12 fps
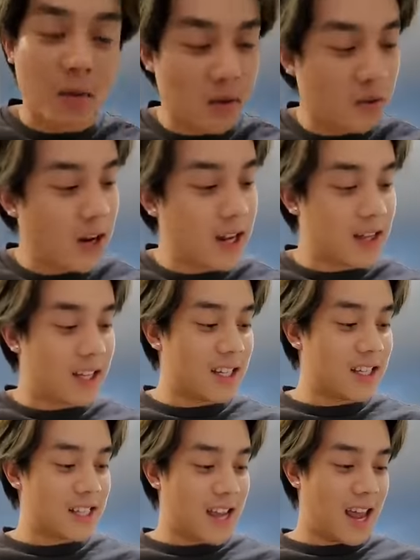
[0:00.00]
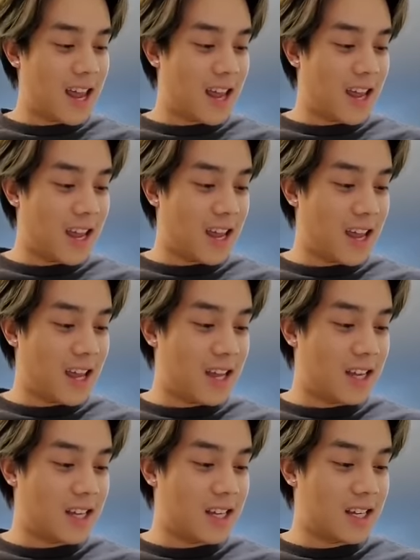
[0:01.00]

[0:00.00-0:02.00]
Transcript: would rate this a